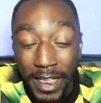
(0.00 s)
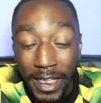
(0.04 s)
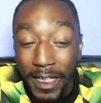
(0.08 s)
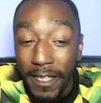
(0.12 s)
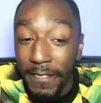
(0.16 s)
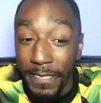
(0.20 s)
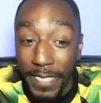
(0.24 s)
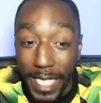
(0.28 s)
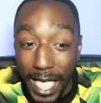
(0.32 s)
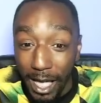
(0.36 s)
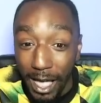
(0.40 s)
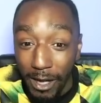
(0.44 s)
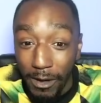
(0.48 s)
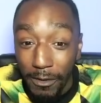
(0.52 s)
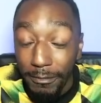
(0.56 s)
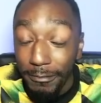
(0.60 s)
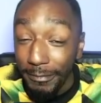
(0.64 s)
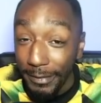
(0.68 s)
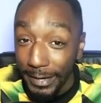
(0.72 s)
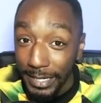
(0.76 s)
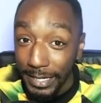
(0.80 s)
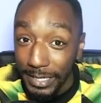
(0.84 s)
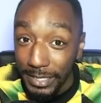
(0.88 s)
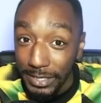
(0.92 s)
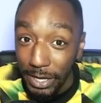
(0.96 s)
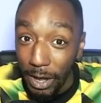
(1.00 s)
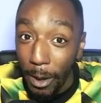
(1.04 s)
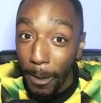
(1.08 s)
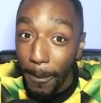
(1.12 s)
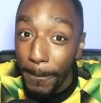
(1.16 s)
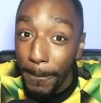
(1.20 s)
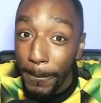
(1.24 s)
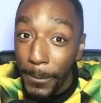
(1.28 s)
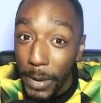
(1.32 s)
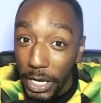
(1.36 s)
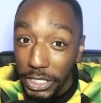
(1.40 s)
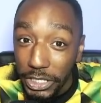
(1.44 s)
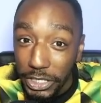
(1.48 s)
Now things are
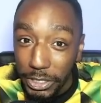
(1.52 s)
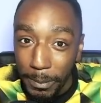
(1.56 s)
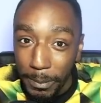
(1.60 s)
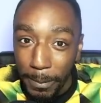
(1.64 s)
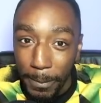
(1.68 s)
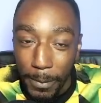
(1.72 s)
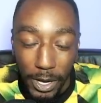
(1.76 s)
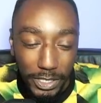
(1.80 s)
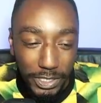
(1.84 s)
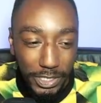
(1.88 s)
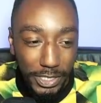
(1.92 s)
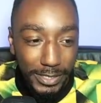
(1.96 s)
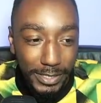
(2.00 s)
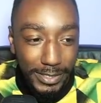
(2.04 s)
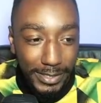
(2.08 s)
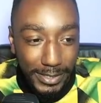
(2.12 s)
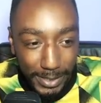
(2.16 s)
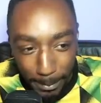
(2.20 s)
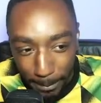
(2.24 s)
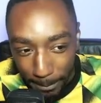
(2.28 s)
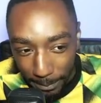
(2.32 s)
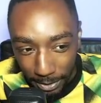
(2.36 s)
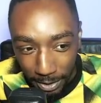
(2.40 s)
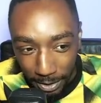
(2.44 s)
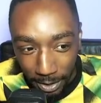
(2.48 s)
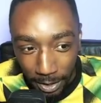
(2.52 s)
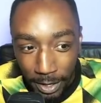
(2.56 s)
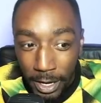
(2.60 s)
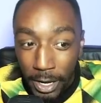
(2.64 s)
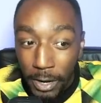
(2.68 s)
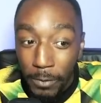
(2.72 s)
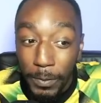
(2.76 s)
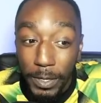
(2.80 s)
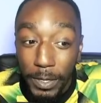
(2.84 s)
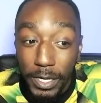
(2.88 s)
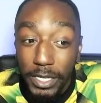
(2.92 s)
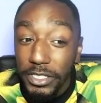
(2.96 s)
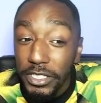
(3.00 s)
much simpler.
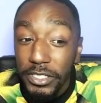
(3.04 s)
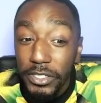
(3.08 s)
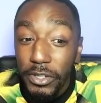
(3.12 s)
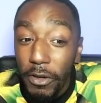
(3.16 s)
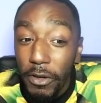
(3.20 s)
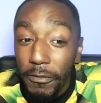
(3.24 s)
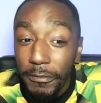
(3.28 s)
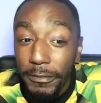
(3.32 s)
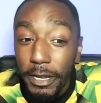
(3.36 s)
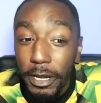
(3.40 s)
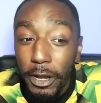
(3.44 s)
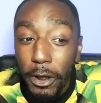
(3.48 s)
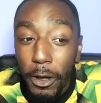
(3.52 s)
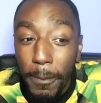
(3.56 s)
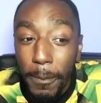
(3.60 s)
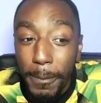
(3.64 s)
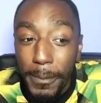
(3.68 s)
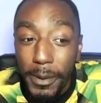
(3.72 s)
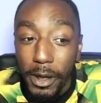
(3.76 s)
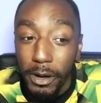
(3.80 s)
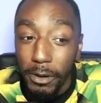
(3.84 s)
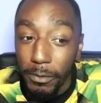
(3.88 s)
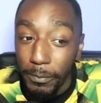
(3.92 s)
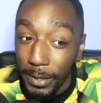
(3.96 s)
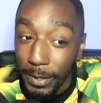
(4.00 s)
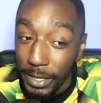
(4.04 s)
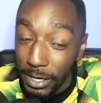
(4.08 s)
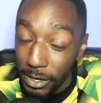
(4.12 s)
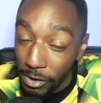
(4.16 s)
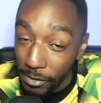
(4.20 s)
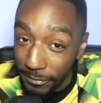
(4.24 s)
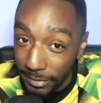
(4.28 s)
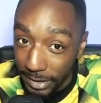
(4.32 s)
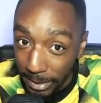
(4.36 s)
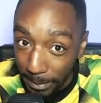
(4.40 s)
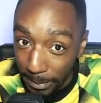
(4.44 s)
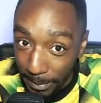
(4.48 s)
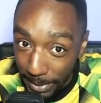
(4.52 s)
We could just go for the low block, we can go
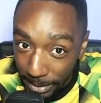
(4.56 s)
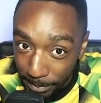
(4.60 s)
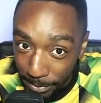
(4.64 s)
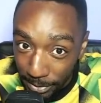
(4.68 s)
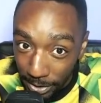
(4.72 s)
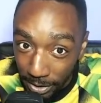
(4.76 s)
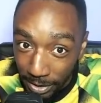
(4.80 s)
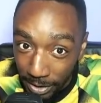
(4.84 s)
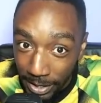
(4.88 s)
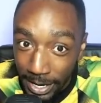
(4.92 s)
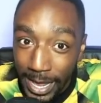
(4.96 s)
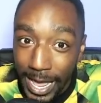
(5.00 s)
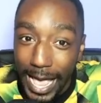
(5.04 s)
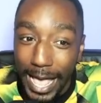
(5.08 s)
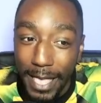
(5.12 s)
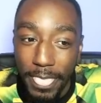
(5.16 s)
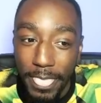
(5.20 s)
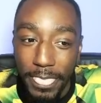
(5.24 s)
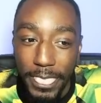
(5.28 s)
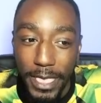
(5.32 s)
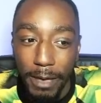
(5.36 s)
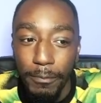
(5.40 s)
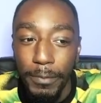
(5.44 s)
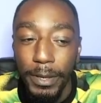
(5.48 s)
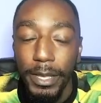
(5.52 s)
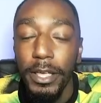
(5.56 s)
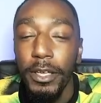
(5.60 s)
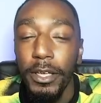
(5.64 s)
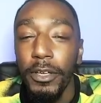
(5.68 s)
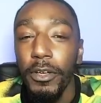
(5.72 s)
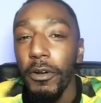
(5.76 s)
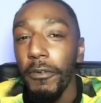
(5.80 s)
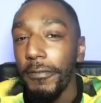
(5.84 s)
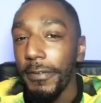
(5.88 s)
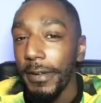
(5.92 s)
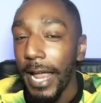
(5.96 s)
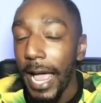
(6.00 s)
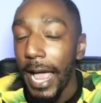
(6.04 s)
for the mid block, and then we can go
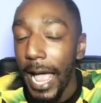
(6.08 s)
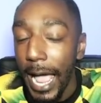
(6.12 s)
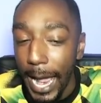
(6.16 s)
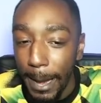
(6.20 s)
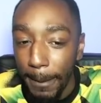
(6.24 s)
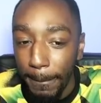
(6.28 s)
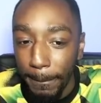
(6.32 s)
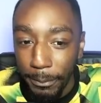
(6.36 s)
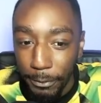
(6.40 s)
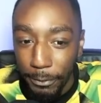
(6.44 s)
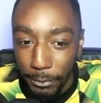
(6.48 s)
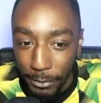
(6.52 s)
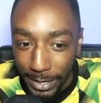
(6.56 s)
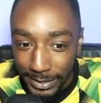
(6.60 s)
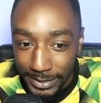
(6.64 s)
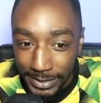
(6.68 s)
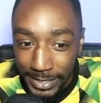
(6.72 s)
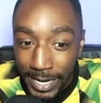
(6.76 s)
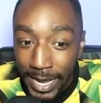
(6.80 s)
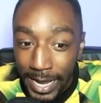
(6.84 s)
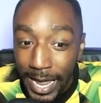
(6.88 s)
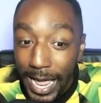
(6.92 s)
for the high press.